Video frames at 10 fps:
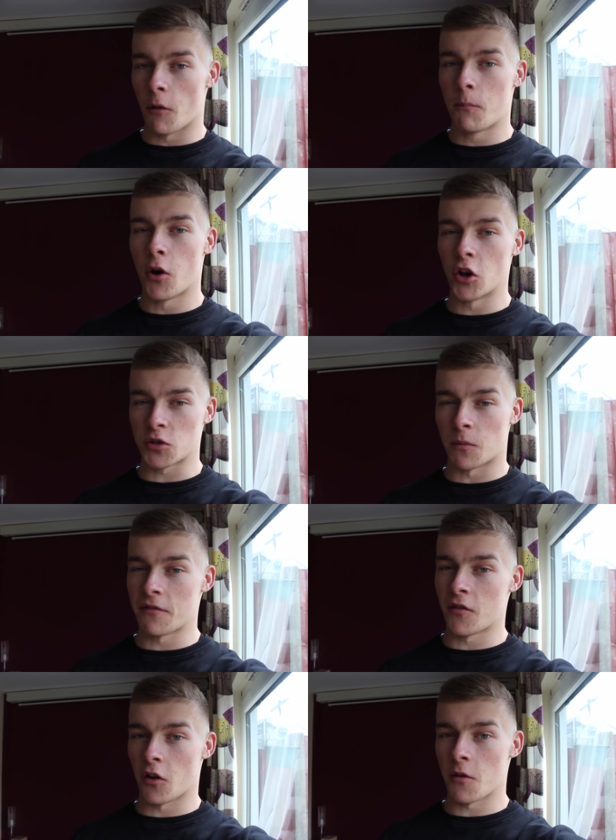got to push
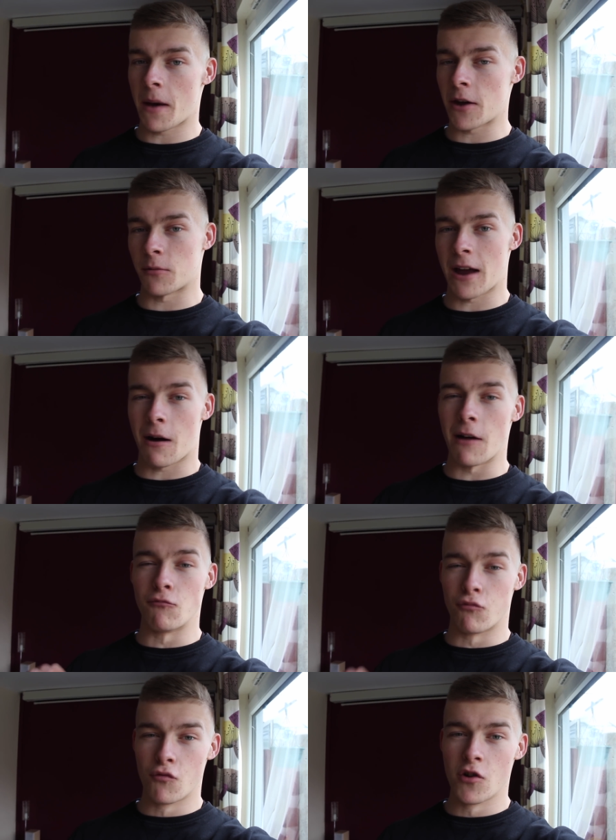my foot on the pedal now
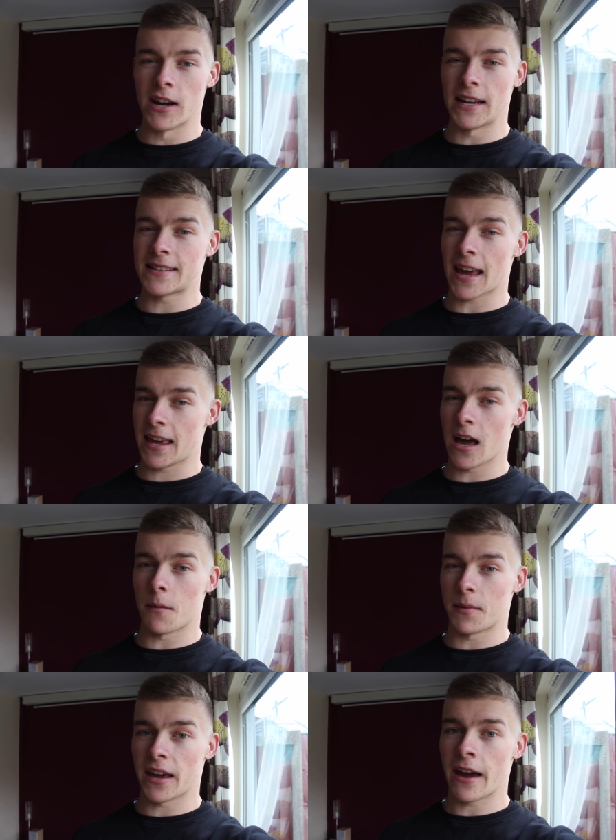and really take it
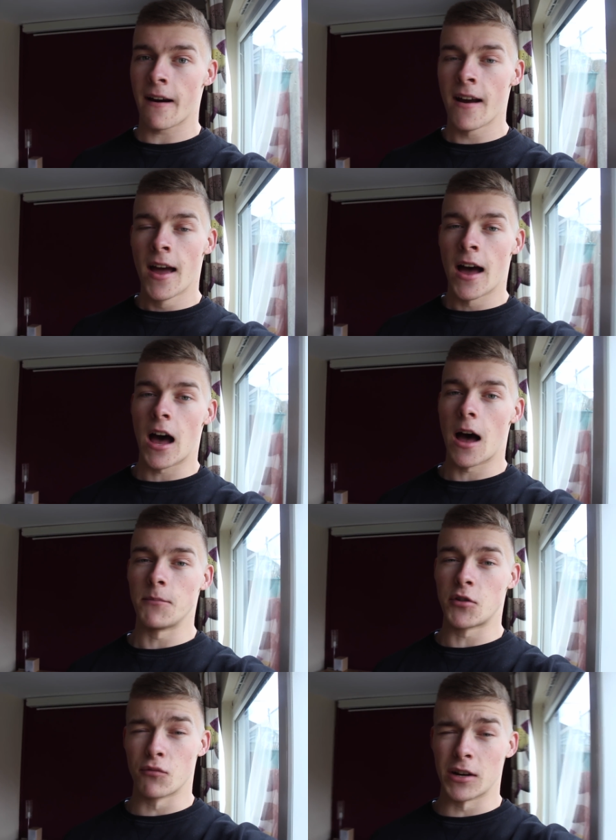up a gear
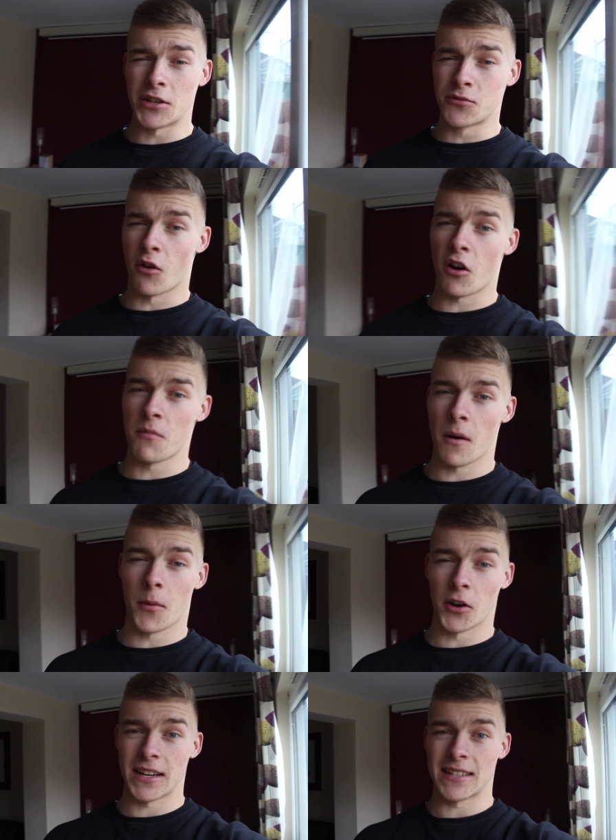um, to really drive my
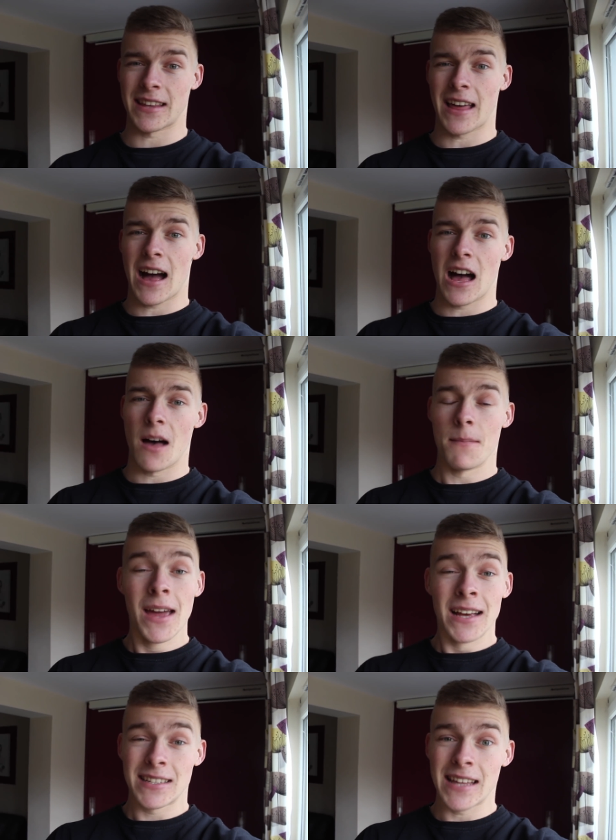body into that um,
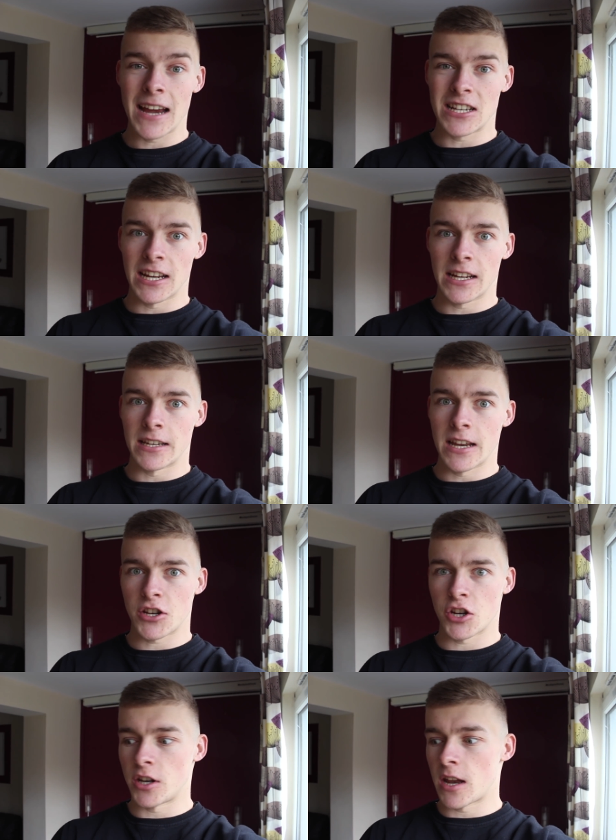stage lean
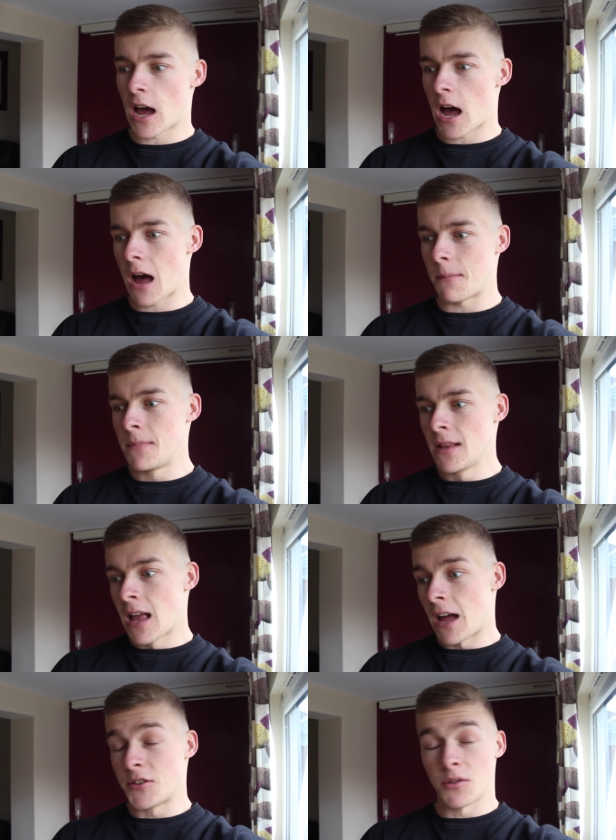condition um,
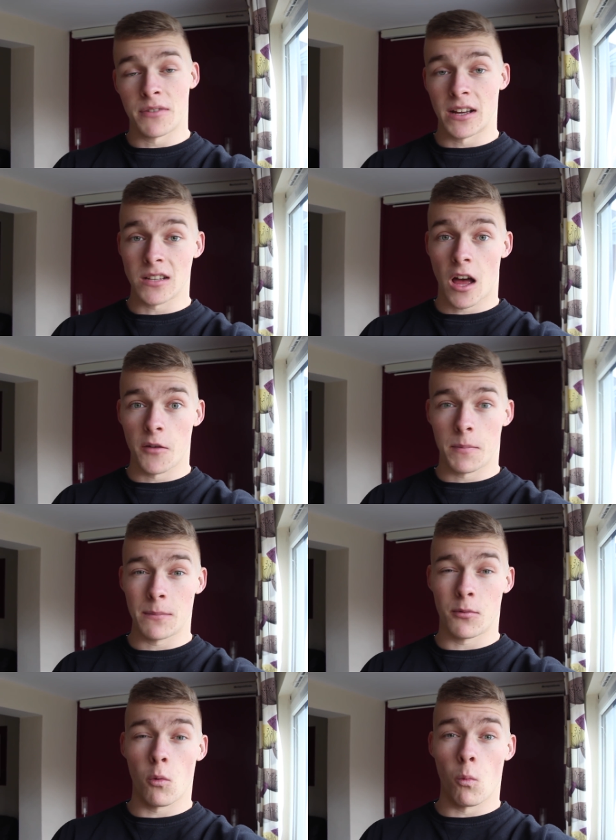and do things that other
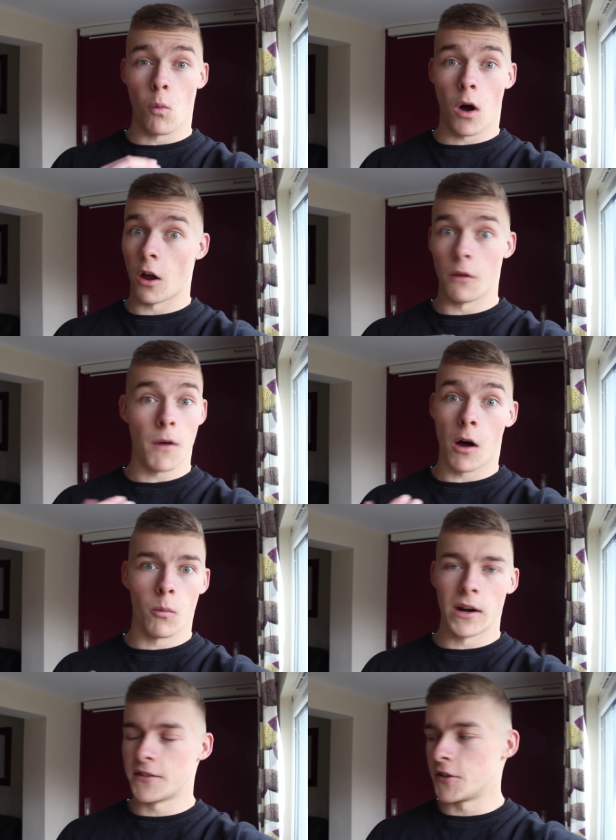people aren't,
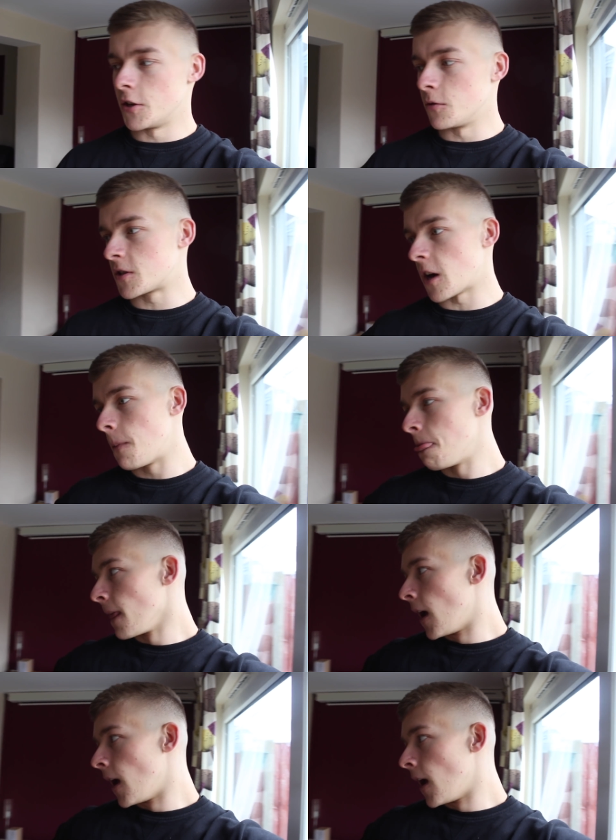aren't willing to do. So